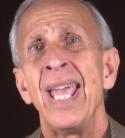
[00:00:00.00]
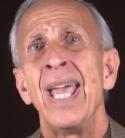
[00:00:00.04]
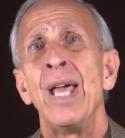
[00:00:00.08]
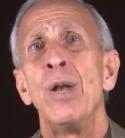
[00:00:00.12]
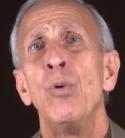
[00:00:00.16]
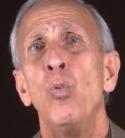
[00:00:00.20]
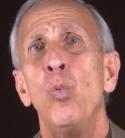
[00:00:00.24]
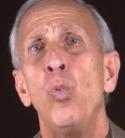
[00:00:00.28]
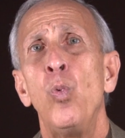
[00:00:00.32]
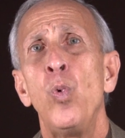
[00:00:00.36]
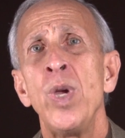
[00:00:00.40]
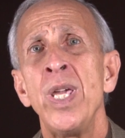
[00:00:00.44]

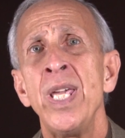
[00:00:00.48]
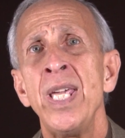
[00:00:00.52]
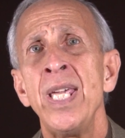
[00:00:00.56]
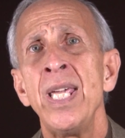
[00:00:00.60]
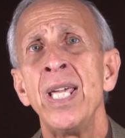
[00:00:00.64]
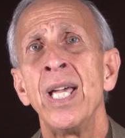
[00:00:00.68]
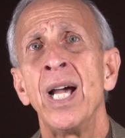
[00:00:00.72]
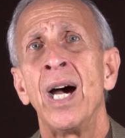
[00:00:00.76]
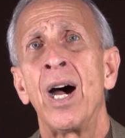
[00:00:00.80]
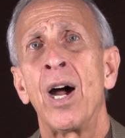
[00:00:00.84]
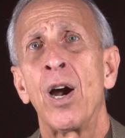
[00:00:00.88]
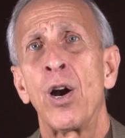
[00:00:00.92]
and
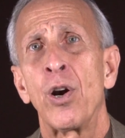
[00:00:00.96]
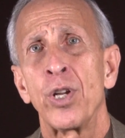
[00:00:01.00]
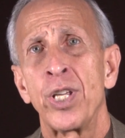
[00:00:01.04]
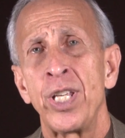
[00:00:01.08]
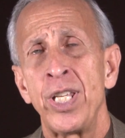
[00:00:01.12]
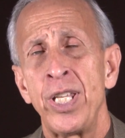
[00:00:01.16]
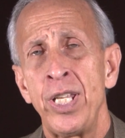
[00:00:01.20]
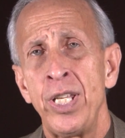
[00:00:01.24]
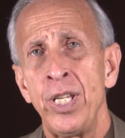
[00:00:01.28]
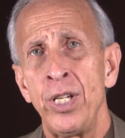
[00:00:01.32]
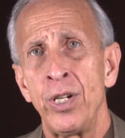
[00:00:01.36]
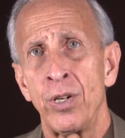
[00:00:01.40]
we are
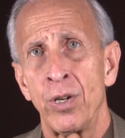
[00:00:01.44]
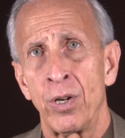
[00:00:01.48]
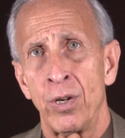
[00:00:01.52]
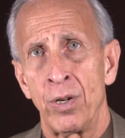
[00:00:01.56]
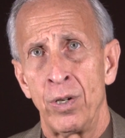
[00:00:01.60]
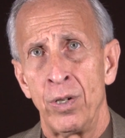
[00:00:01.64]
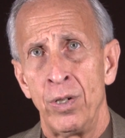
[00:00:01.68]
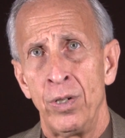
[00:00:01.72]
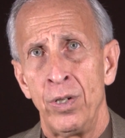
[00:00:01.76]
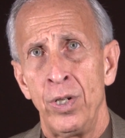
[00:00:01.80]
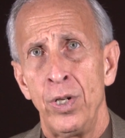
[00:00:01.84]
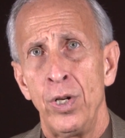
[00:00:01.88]
here